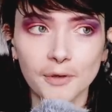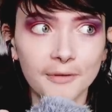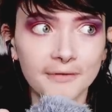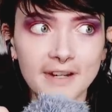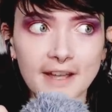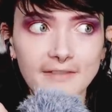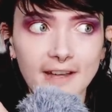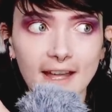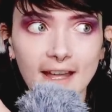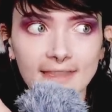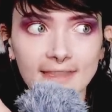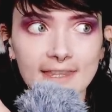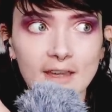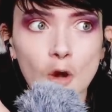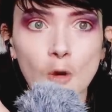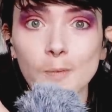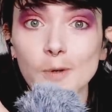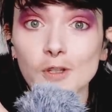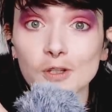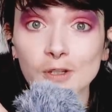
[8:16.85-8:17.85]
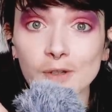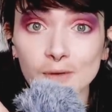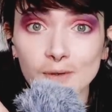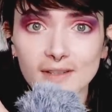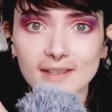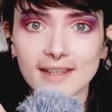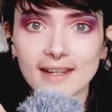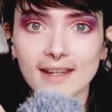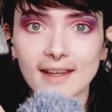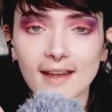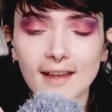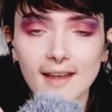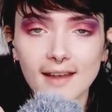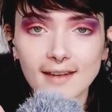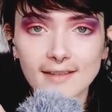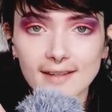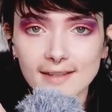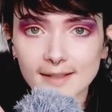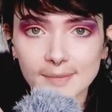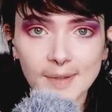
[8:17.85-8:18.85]
who have never had the opportunity
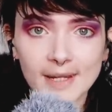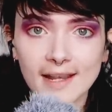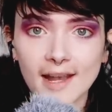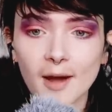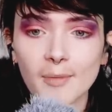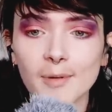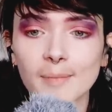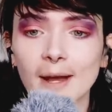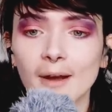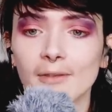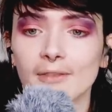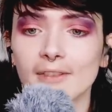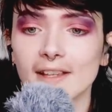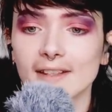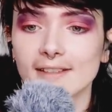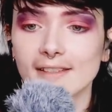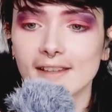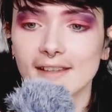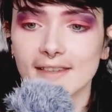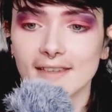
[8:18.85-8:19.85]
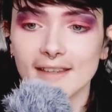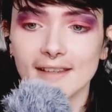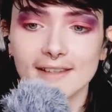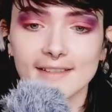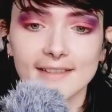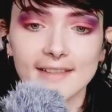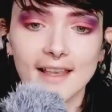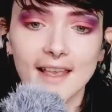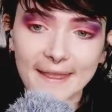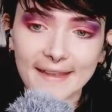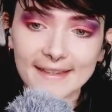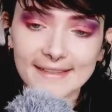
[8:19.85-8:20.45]
to speak up about things like this.